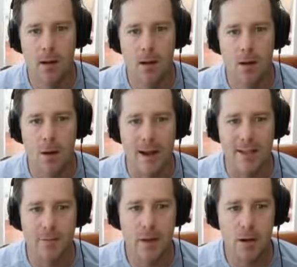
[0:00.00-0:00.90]
Okay, so
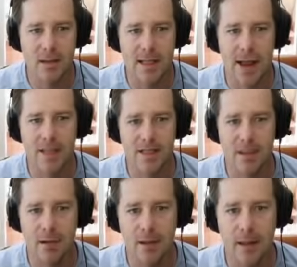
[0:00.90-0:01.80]
if we go down this
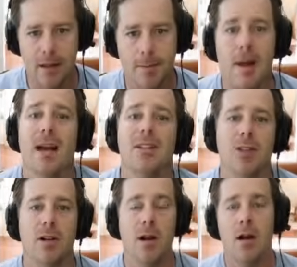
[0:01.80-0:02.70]
hill into the
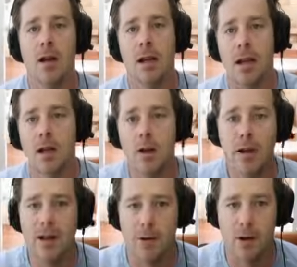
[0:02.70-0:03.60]
pasture, kind of going
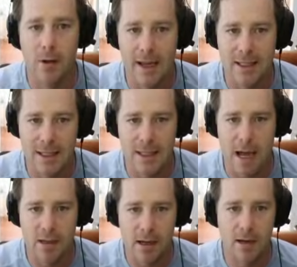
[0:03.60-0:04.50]
like we're going into
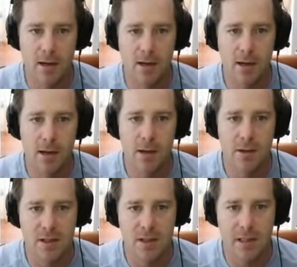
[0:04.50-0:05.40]
town down here, you'll
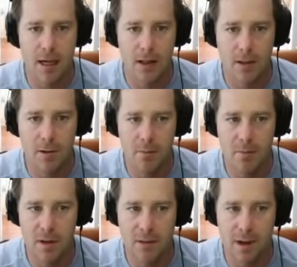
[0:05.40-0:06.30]
see a little
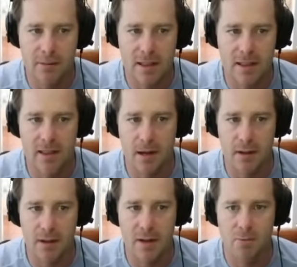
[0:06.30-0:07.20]
mill that we can sell
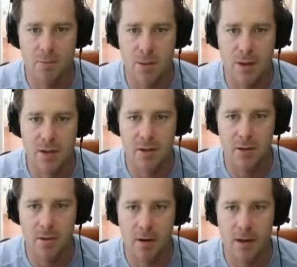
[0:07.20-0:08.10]
this wood to.
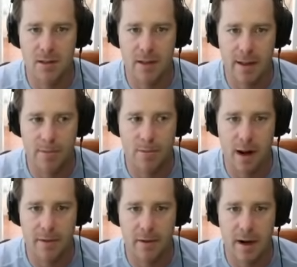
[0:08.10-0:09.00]
Where is it? That
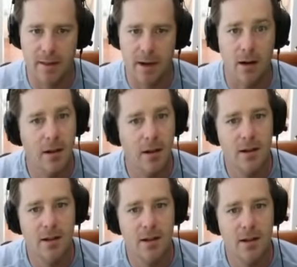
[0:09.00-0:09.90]
red one right there.
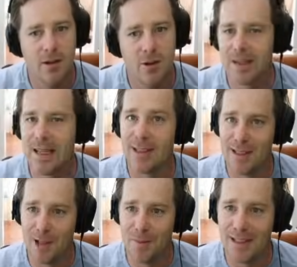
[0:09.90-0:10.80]
So it's going to take us a
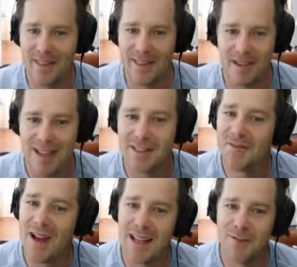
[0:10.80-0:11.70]
little bit to get there. Let's
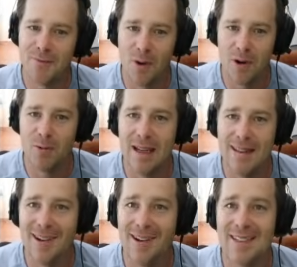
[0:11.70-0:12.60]
fast forward. We'll get
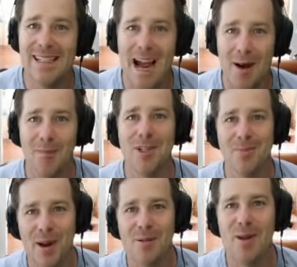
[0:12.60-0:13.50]
there and see how much
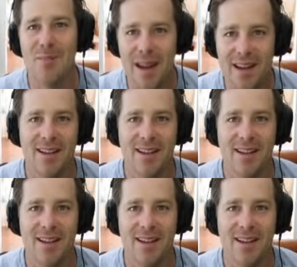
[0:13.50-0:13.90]
money we make.